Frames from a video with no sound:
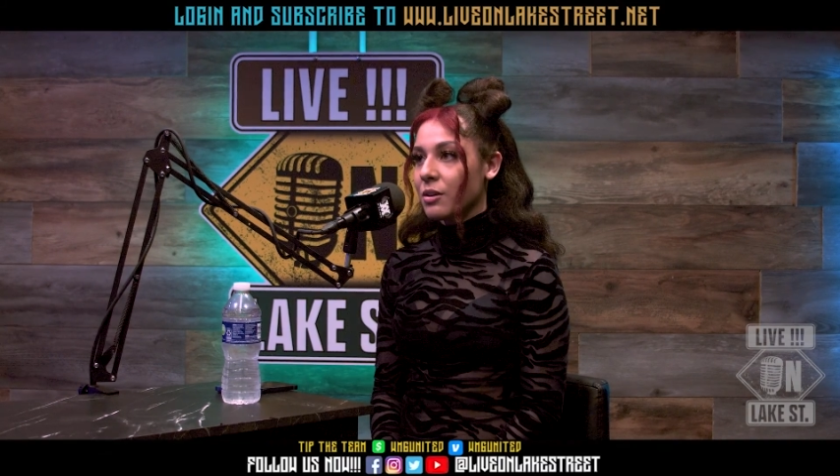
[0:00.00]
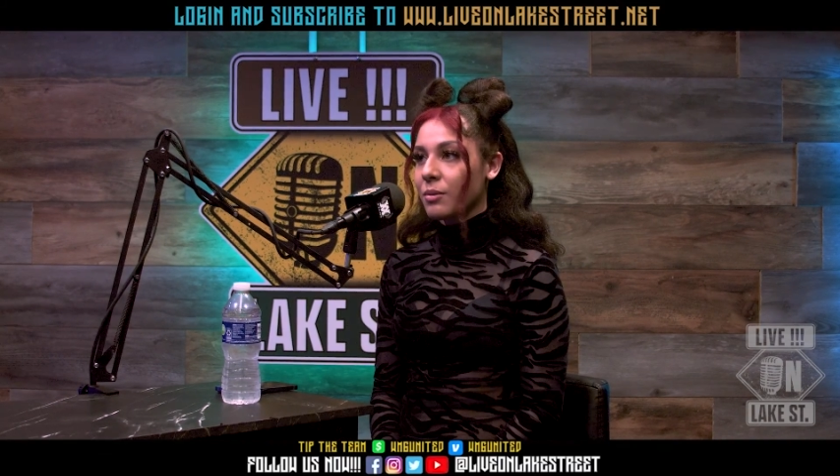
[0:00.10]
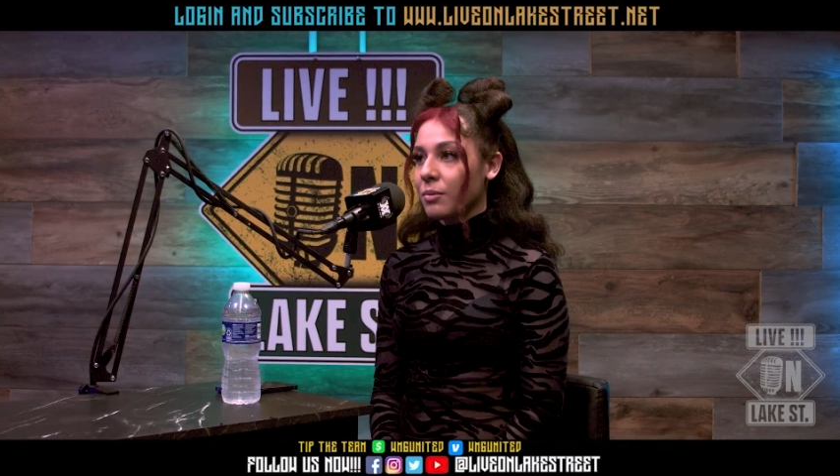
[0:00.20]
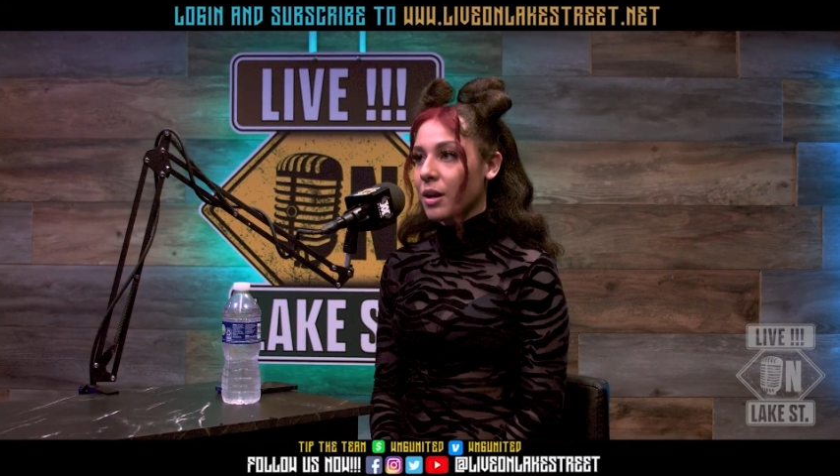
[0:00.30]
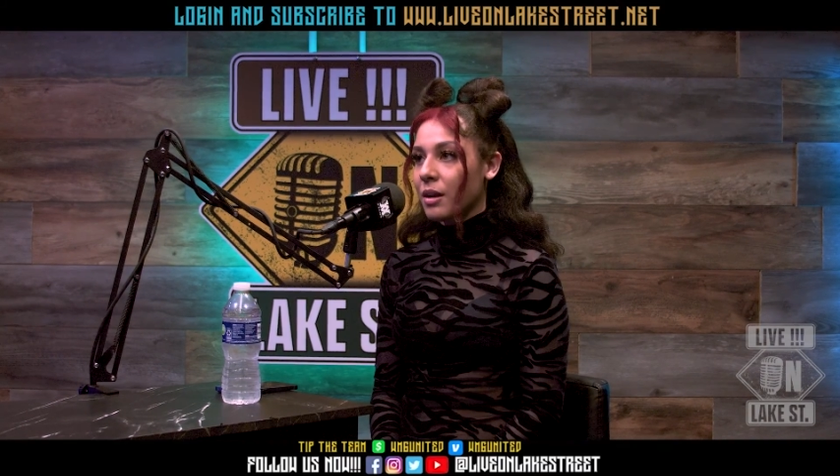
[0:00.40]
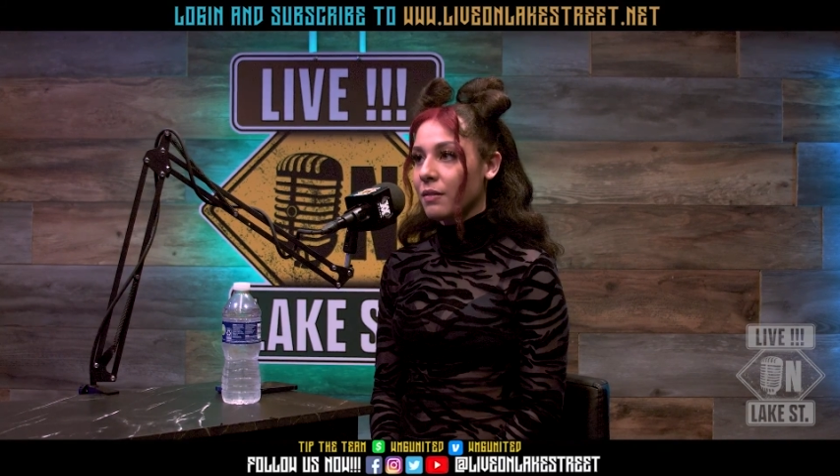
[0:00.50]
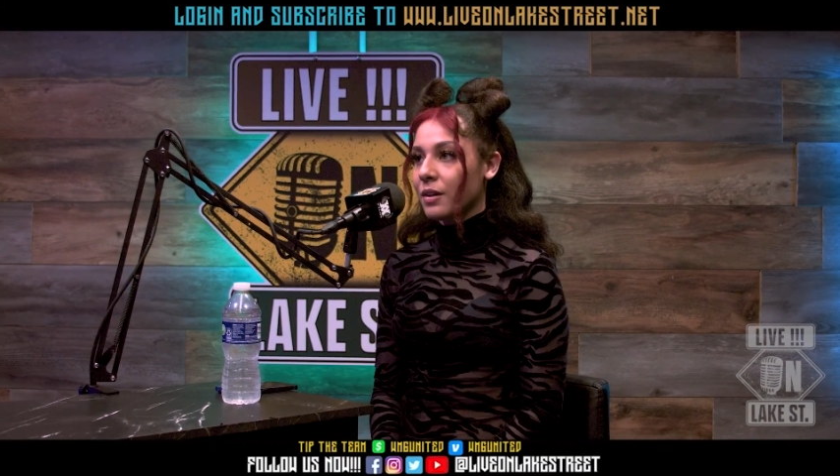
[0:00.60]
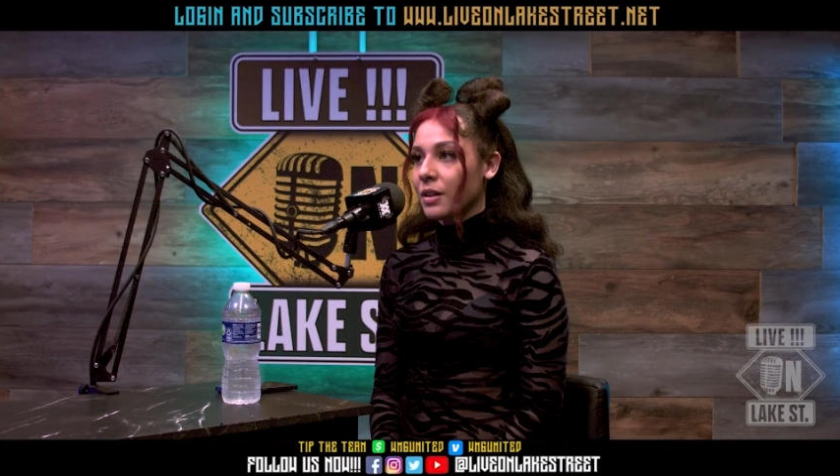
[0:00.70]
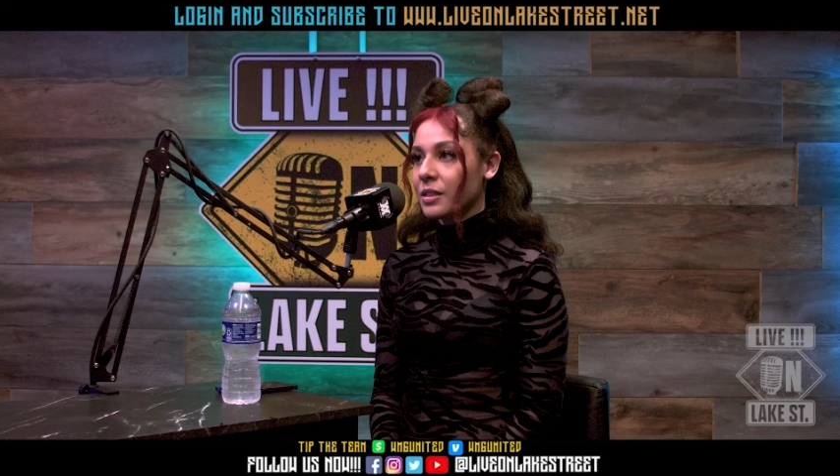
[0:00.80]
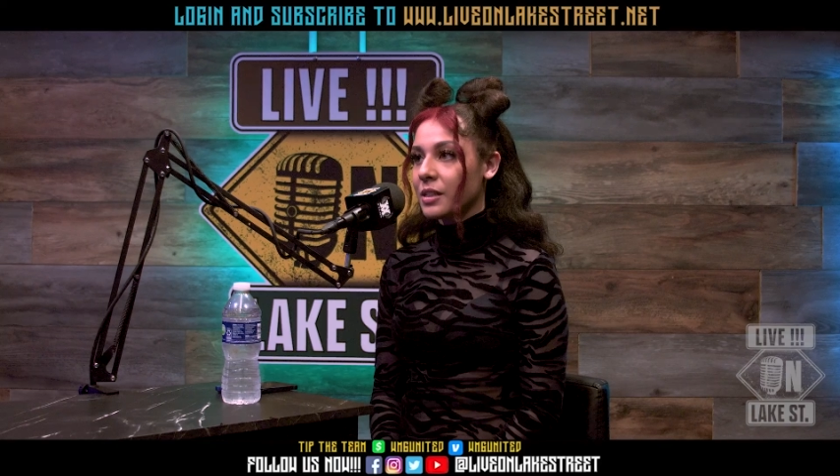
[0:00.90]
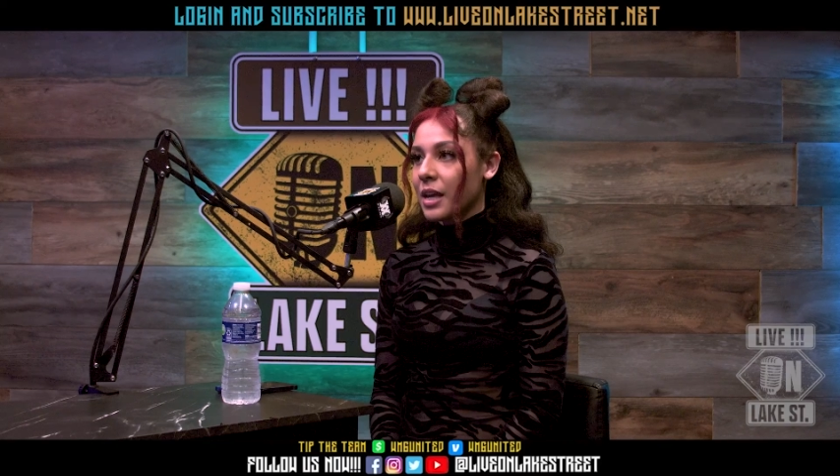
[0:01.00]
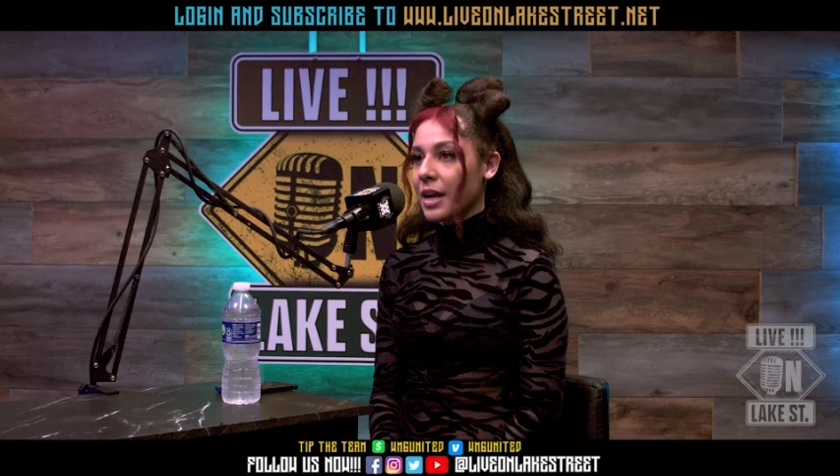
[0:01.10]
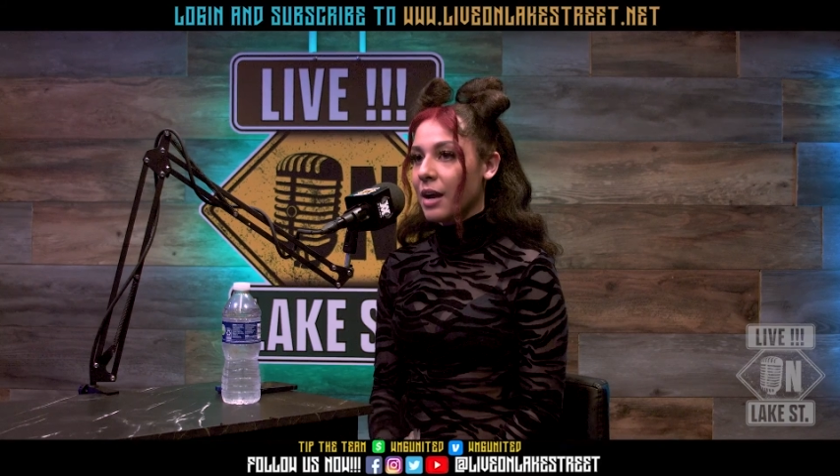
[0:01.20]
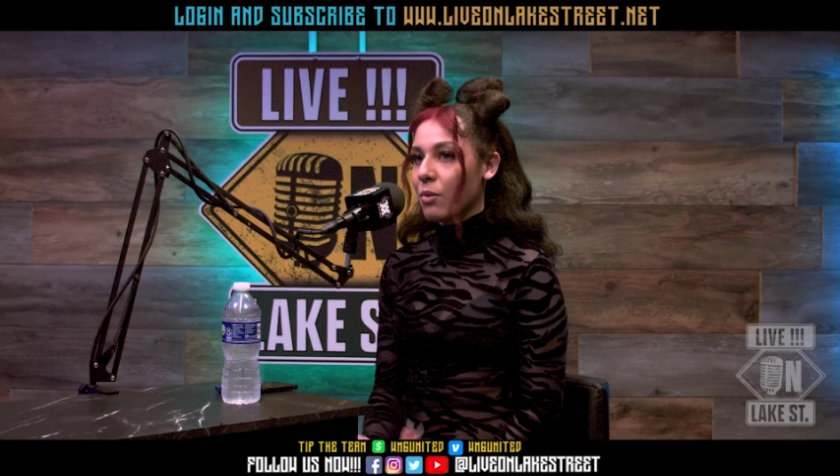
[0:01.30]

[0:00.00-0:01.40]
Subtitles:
or whatever. It's like I want